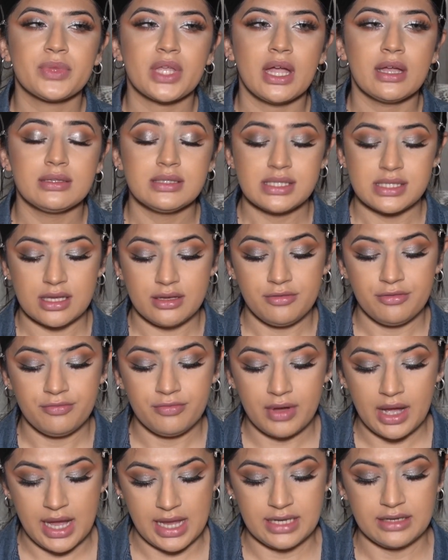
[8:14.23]
I'd say
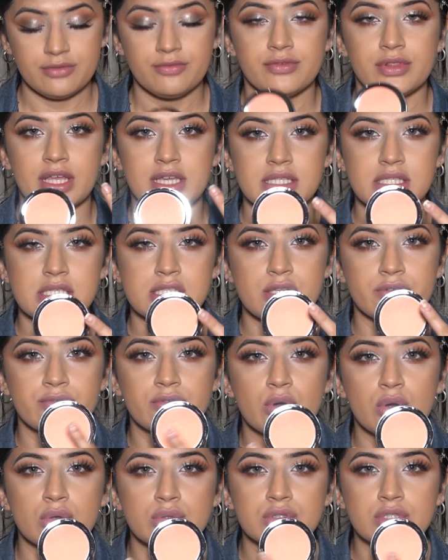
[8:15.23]
fine flexes of
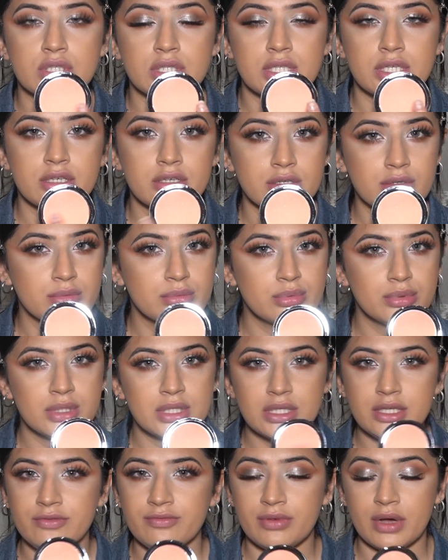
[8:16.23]
gold glitter,
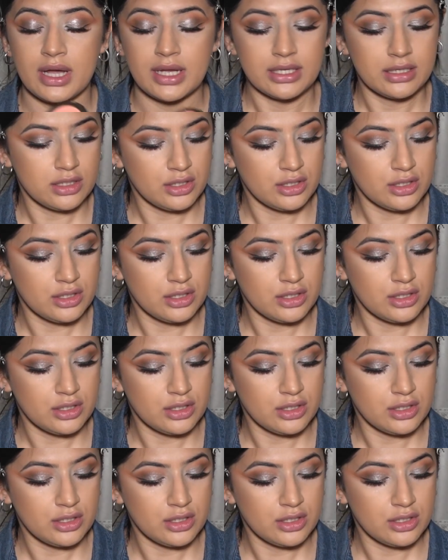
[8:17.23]
really fine.